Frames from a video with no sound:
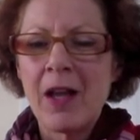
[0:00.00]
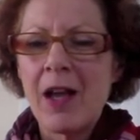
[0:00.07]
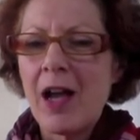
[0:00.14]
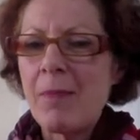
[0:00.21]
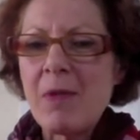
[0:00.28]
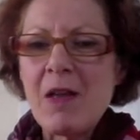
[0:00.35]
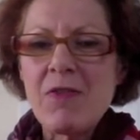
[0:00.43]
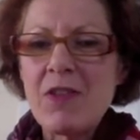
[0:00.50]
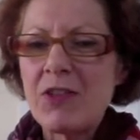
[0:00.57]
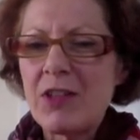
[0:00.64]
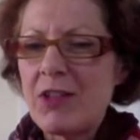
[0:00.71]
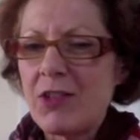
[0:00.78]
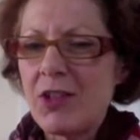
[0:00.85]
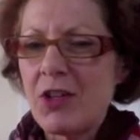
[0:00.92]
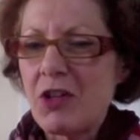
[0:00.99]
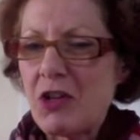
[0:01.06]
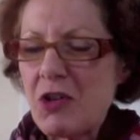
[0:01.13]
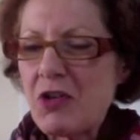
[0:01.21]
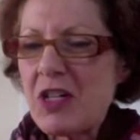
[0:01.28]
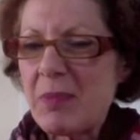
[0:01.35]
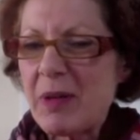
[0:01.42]
I mean, this isn't a
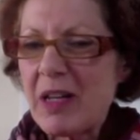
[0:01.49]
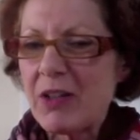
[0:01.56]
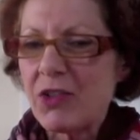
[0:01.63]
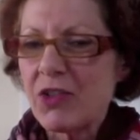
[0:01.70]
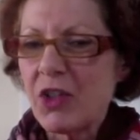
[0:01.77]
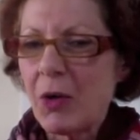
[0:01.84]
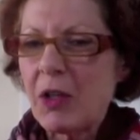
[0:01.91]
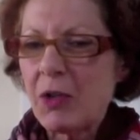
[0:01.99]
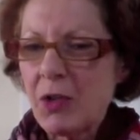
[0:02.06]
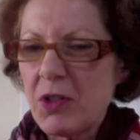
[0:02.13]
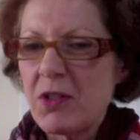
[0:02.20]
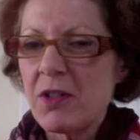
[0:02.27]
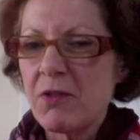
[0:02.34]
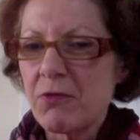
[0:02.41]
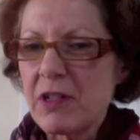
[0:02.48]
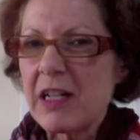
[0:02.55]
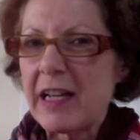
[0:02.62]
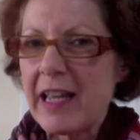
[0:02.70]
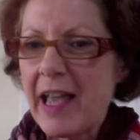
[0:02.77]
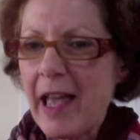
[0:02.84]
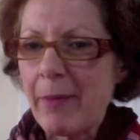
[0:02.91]
nudie beach, so it couldn't have
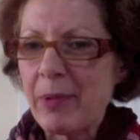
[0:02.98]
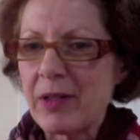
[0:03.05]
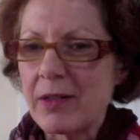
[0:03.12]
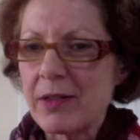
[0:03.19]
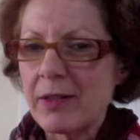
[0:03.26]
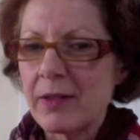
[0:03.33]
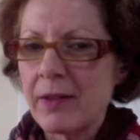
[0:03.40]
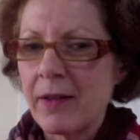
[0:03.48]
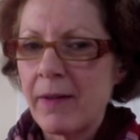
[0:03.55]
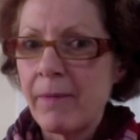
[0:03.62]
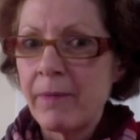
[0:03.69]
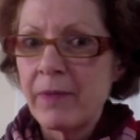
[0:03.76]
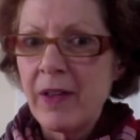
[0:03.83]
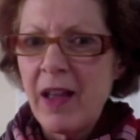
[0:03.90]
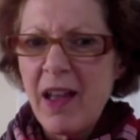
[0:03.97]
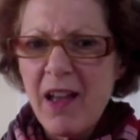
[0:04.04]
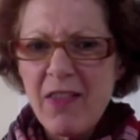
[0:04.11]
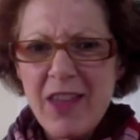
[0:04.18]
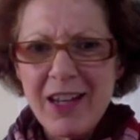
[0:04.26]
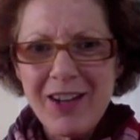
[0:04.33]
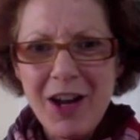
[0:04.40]
really happened.
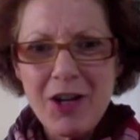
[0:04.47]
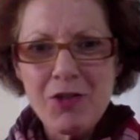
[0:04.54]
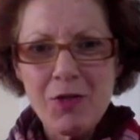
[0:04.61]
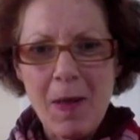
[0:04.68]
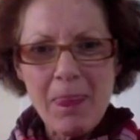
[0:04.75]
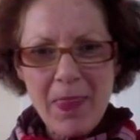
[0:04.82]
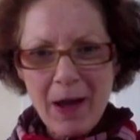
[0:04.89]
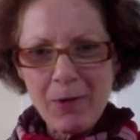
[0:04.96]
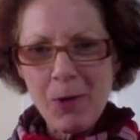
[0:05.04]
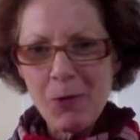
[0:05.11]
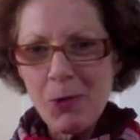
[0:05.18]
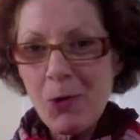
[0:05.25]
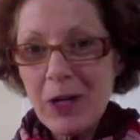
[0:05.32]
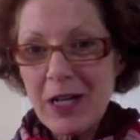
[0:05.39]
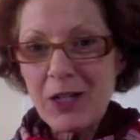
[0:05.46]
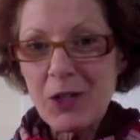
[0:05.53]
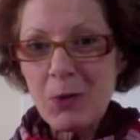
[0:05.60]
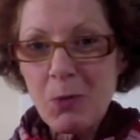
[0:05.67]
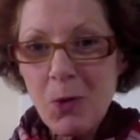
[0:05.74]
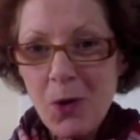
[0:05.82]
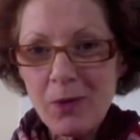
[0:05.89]
And then I dreamt they were walking
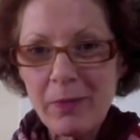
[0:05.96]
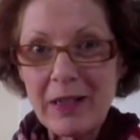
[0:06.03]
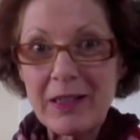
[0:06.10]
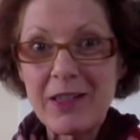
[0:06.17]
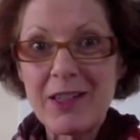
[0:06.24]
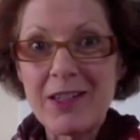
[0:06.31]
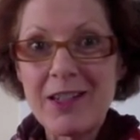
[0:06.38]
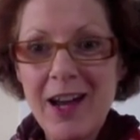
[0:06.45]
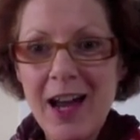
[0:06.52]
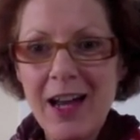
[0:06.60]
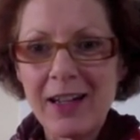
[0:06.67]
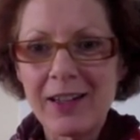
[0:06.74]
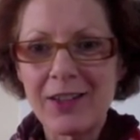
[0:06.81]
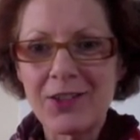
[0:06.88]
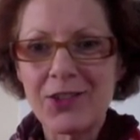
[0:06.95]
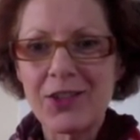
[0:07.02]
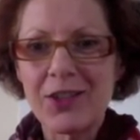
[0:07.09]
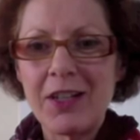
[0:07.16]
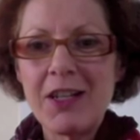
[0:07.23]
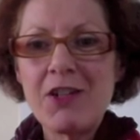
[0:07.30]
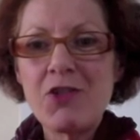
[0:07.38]
toward me, starkers,
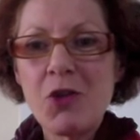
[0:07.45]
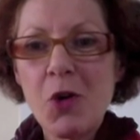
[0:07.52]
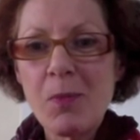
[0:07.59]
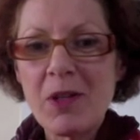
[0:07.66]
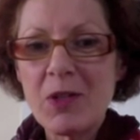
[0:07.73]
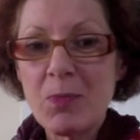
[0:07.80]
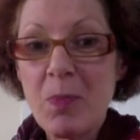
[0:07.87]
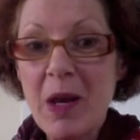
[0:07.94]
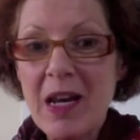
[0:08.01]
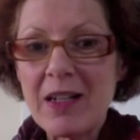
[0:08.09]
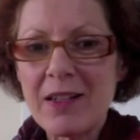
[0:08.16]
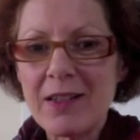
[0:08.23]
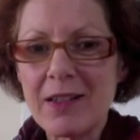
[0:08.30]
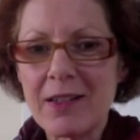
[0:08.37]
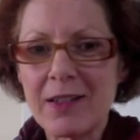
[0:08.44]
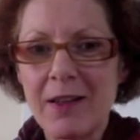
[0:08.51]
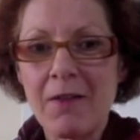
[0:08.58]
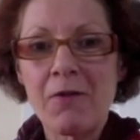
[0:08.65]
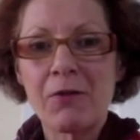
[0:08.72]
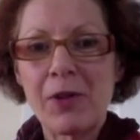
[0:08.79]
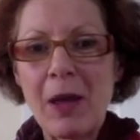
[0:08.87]
enormous penises,
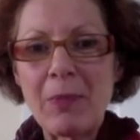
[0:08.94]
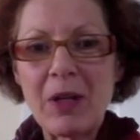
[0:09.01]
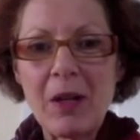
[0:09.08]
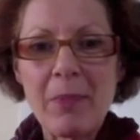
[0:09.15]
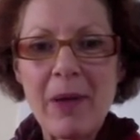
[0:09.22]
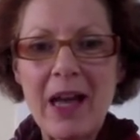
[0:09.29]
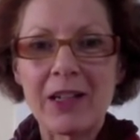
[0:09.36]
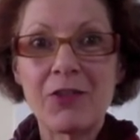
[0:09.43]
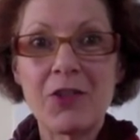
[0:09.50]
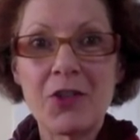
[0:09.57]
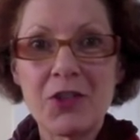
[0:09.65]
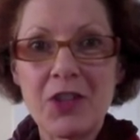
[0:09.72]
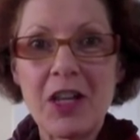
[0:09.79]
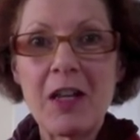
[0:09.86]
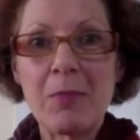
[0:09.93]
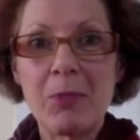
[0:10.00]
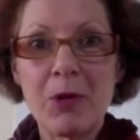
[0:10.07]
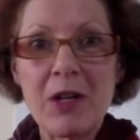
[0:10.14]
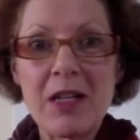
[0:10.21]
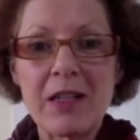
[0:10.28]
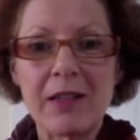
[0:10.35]
flapping about in the sea
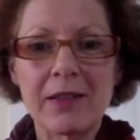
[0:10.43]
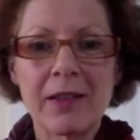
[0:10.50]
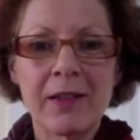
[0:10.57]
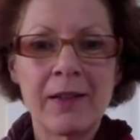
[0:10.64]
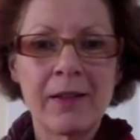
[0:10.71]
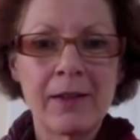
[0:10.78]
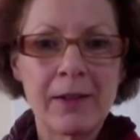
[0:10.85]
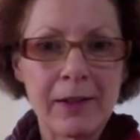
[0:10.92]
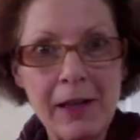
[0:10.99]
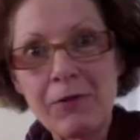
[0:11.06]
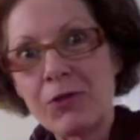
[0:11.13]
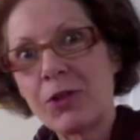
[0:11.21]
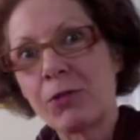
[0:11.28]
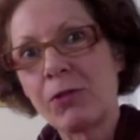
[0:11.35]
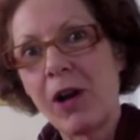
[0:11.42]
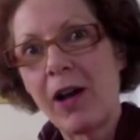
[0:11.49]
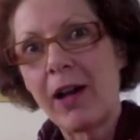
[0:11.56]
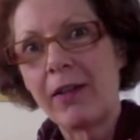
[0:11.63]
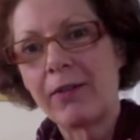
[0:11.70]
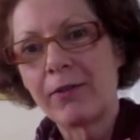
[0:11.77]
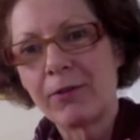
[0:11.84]
breeze, left to
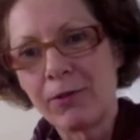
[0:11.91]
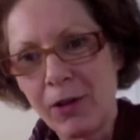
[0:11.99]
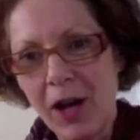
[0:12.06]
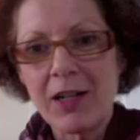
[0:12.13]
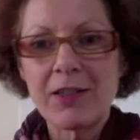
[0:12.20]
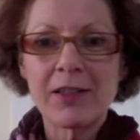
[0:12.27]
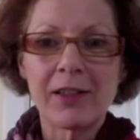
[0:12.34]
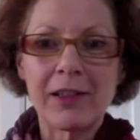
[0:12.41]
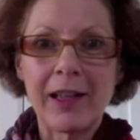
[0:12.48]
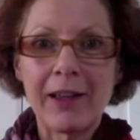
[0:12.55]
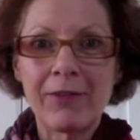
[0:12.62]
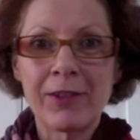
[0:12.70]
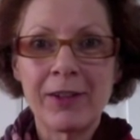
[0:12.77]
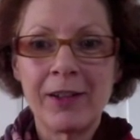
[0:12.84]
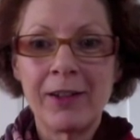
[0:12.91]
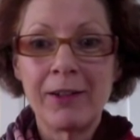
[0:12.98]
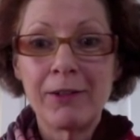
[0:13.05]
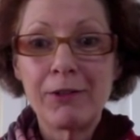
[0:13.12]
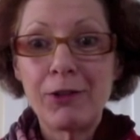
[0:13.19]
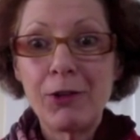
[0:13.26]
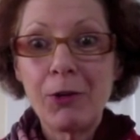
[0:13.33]
right, right to left.
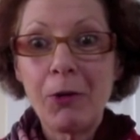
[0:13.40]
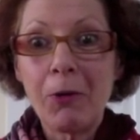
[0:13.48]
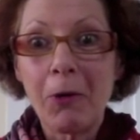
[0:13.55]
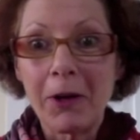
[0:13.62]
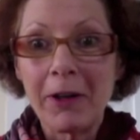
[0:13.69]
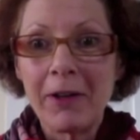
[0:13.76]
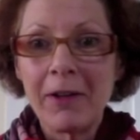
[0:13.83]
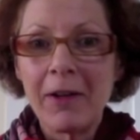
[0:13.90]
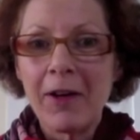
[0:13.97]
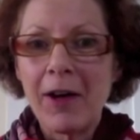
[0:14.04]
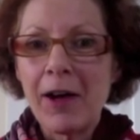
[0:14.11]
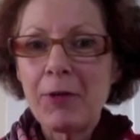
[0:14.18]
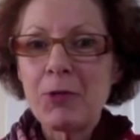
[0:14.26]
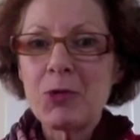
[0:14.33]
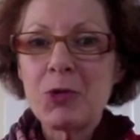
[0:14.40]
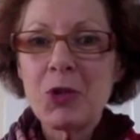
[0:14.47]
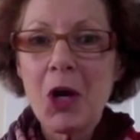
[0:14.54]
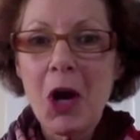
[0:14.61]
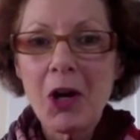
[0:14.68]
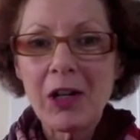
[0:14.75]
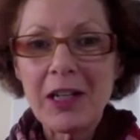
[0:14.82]
Gord, I was
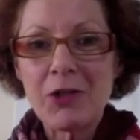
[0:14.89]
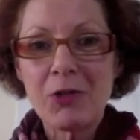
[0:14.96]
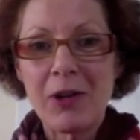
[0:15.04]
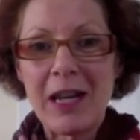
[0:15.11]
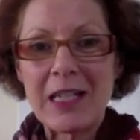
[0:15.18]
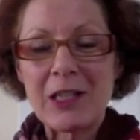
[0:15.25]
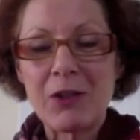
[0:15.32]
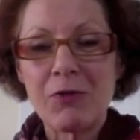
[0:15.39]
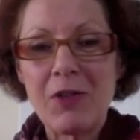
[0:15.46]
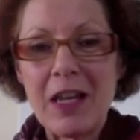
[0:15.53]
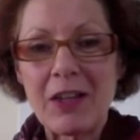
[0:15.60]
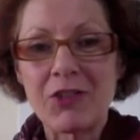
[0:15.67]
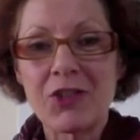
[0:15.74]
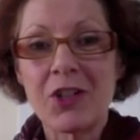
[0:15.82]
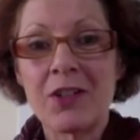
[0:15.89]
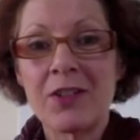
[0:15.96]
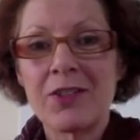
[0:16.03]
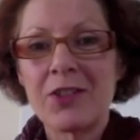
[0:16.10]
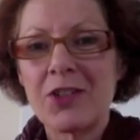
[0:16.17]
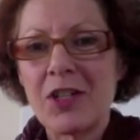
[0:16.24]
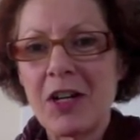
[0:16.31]
totally transfixed,
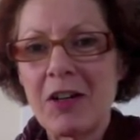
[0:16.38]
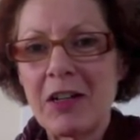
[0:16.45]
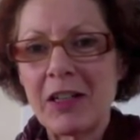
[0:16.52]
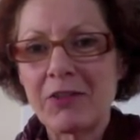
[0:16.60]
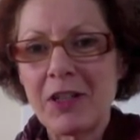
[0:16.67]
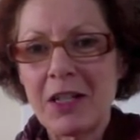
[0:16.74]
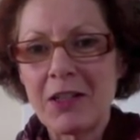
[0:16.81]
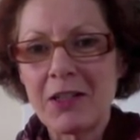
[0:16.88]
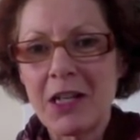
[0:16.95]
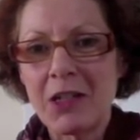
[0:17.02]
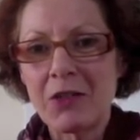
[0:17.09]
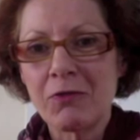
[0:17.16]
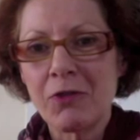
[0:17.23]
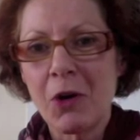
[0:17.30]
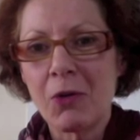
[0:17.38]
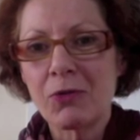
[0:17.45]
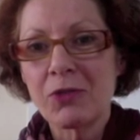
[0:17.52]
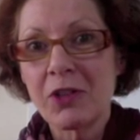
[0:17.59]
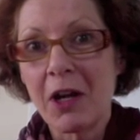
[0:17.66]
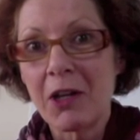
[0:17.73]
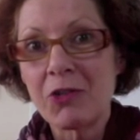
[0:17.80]
staring at their
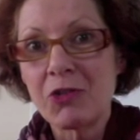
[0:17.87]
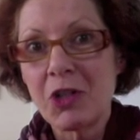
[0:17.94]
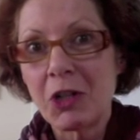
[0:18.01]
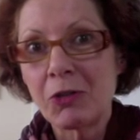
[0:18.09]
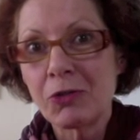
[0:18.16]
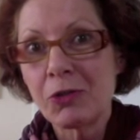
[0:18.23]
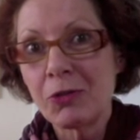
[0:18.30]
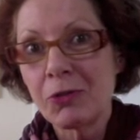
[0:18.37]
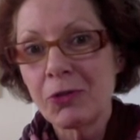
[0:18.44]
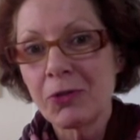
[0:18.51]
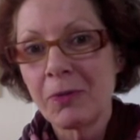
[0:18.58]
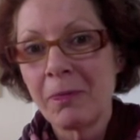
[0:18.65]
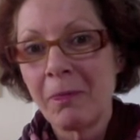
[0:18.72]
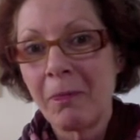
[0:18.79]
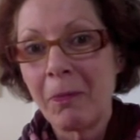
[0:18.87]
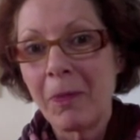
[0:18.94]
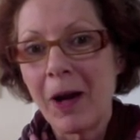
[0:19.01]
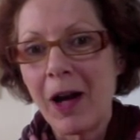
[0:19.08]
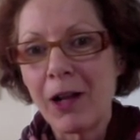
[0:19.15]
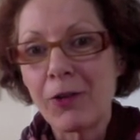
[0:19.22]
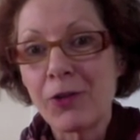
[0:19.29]
centerfold-sized genitals.
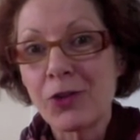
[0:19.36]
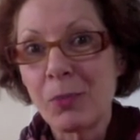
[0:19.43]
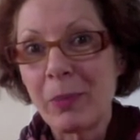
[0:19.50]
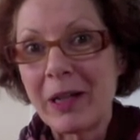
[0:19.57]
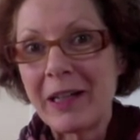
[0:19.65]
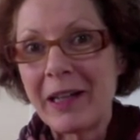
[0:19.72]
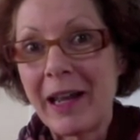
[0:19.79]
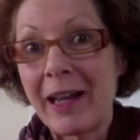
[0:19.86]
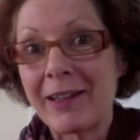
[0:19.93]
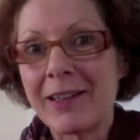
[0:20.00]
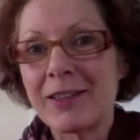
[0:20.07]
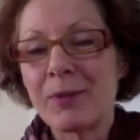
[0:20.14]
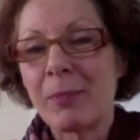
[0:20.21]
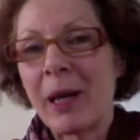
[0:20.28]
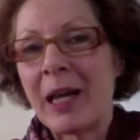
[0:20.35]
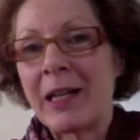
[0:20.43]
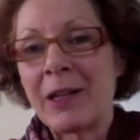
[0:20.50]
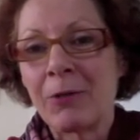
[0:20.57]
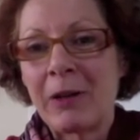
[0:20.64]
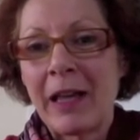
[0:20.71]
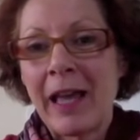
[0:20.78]
I looked to Beaty,
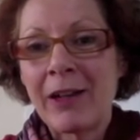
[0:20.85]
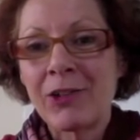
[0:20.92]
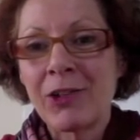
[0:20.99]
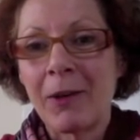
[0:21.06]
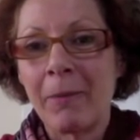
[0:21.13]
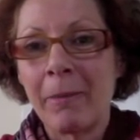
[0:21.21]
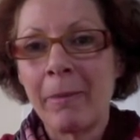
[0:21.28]
anticipating a reaction.